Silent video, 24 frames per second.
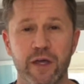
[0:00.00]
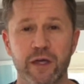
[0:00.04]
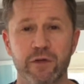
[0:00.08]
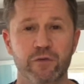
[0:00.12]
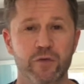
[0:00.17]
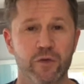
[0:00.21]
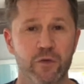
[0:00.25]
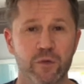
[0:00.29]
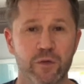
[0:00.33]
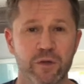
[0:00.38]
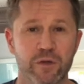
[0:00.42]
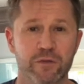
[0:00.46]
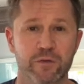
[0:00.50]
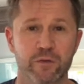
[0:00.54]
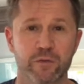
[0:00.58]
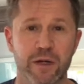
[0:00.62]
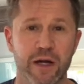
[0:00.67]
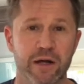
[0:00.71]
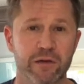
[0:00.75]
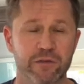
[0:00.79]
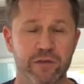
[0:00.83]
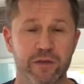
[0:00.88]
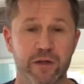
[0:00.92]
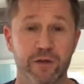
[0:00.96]
doing
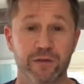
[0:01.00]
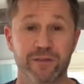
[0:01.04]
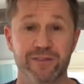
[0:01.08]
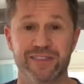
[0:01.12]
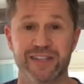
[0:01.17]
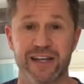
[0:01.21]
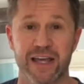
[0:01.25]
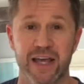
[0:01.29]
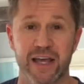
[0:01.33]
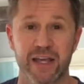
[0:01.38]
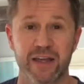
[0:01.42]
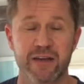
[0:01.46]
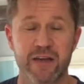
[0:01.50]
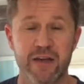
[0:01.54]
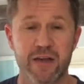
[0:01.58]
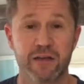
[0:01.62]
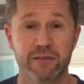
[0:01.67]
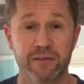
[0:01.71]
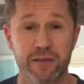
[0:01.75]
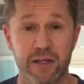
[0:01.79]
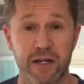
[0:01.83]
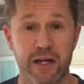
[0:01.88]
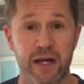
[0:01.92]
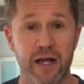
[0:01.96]
throughout their day
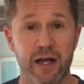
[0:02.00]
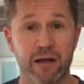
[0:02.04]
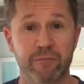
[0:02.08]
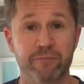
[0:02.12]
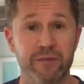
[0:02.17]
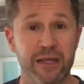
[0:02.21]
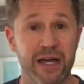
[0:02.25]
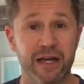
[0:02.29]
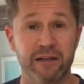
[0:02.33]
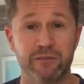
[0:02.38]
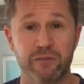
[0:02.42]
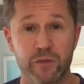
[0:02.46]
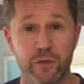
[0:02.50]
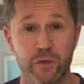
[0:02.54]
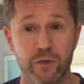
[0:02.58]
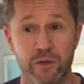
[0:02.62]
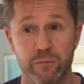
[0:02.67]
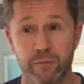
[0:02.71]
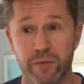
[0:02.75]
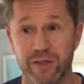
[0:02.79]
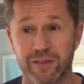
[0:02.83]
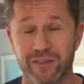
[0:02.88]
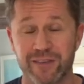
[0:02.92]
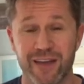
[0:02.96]
that I'm not doing?
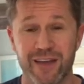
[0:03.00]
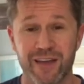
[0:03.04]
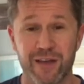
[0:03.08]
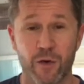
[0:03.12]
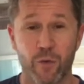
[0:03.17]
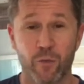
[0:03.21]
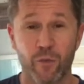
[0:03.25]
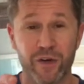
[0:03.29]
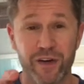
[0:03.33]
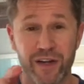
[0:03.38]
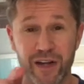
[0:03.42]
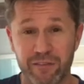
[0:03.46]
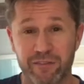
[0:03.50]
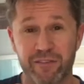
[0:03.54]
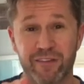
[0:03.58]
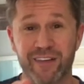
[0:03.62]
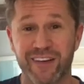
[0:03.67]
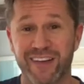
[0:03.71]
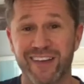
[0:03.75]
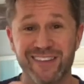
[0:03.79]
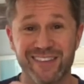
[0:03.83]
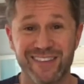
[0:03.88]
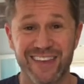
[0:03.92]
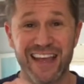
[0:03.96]
Because whatever it
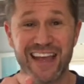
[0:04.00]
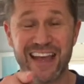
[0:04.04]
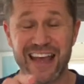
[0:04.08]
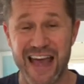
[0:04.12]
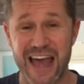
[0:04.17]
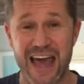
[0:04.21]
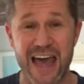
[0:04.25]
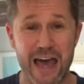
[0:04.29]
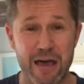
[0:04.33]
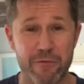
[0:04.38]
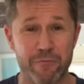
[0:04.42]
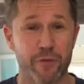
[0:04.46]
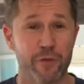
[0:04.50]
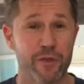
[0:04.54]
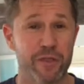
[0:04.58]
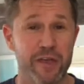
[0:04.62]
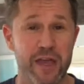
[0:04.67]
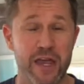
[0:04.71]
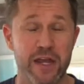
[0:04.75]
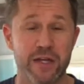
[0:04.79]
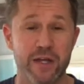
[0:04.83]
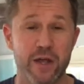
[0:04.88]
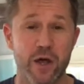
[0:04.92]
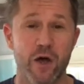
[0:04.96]
is they have or
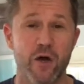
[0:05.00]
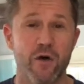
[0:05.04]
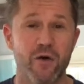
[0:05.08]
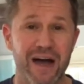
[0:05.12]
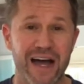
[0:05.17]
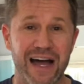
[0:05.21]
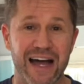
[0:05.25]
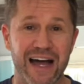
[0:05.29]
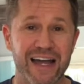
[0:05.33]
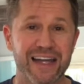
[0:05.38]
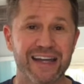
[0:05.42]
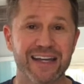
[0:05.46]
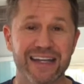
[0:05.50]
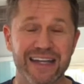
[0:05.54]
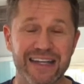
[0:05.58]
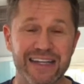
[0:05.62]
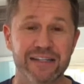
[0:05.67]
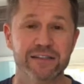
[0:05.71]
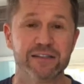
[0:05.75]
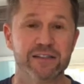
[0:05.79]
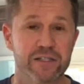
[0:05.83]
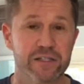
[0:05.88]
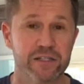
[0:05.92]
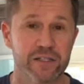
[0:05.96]
they know, I
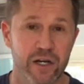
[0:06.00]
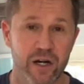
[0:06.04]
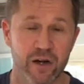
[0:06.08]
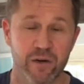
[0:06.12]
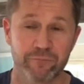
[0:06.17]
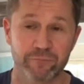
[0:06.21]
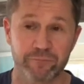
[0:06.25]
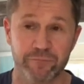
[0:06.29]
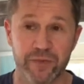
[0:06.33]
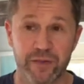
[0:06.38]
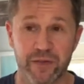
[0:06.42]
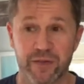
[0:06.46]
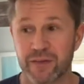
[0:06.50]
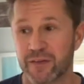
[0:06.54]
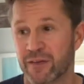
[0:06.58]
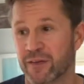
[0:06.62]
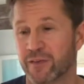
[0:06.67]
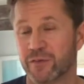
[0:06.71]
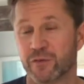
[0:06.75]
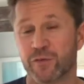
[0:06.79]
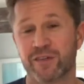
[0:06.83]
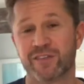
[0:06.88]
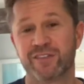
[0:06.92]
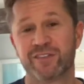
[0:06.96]
need to know.
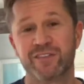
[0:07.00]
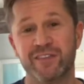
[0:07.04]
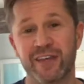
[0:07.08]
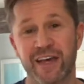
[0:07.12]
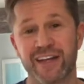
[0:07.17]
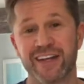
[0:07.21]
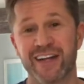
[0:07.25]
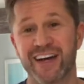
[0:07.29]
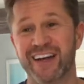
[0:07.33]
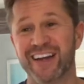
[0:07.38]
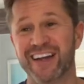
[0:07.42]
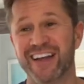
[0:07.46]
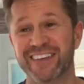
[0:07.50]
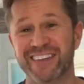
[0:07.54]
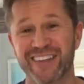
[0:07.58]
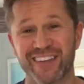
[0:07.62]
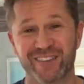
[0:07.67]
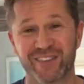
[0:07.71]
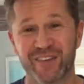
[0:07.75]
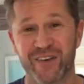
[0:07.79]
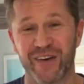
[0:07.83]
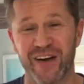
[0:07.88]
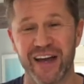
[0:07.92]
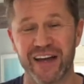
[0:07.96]
So I set out on this
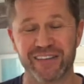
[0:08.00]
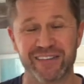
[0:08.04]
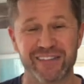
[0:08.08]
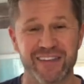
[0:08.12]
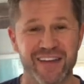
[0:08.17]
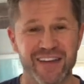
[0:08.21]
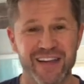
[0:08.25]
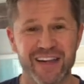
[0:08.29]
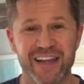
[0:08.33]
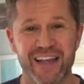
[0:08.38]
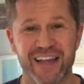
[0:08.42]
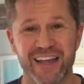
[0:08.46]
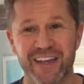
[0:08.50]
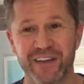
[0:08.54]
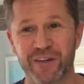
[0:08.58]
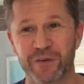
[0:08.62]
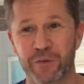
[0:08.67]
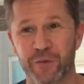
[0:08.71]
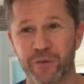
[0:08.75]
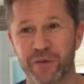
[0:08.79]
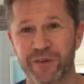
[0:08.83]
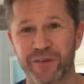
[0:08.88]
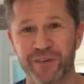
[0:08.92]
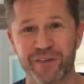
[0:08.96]
quest in
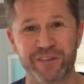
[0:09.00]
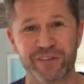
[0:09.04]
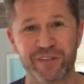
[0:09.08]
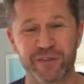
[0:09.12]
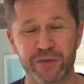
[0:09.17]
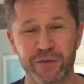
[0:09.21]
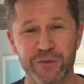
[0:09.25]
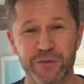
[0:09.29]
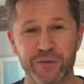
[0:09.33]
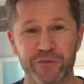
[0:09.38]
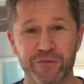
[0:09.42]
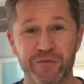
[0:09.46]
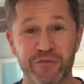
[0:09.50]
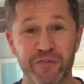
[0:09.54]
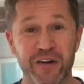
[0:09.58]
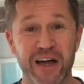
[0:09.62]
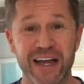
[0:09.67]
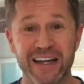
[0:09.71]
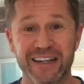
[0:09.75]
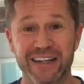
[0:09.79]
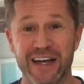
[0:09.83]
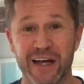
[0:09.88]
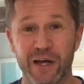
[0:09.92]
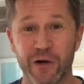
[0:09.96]
order to
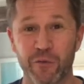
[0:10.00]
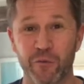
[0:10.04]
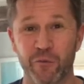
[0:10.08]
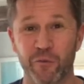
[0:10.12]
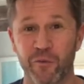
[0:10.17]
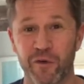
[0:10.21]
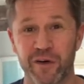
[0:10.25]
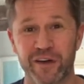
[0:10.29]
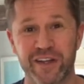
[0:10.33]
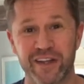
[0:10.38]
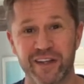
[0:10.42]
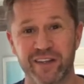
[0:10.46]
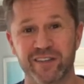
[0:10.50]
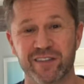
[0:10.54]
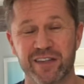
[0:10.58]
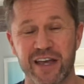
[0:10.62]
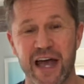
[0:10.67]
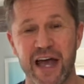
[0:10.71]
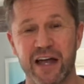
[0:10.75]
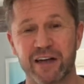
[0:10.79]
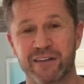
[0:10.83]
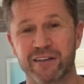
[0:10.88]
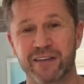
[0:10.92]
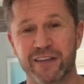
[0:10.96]
find out what
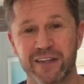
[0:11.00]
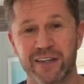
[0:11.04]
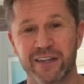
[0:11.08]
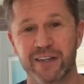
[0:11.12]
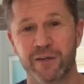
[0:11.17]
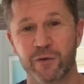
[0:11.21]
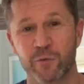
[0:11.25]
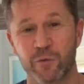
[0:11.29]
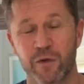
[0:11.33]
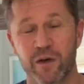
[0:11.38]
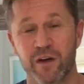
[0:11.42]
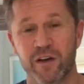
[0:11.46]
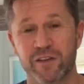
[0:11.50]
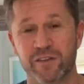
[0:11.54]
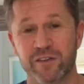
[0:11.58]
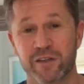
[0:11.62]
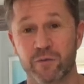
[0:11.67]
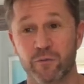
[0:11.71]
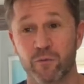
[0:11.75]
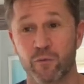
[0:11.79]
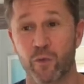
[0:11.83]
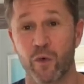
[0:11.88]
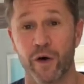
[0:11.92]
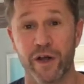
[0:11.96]
exactly it was.
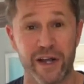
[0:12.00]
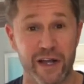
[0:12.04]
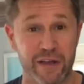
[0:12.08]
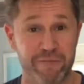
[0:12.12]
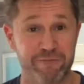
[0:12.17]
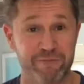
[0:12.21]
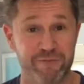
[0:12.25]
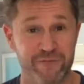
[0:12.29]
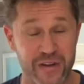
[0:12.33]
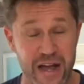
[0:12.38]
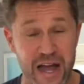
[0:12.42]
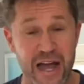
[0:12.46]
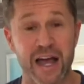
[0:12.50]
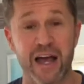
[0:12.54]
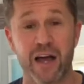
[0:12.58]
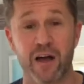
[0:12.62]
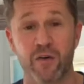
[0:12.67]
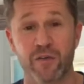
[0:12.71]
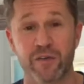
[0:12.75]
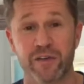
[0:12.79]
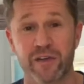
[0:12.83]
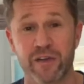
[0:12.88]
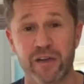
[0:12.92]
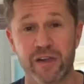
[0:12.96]
And what I
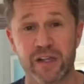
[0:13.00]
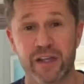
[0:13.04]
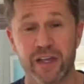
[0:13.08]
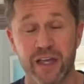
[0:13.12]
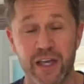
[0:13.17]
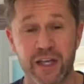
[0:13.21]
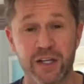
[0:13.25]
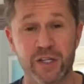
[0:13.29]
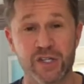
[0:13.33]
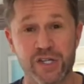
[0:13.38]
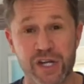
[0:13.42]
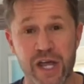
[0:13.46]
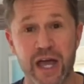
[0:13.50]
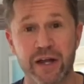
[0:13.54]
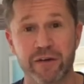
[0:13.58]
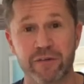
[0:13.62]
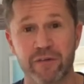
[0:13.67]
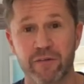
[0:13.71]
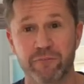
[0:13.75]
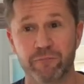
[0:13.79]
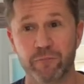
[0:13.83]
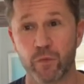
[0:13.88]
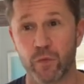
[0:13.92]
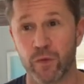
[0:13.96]
found in general
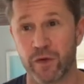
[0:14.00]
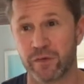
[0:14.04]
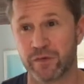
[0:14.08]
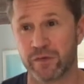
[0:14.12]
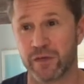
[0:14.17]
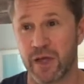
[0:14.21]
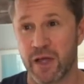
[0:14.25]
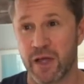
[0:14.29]
was,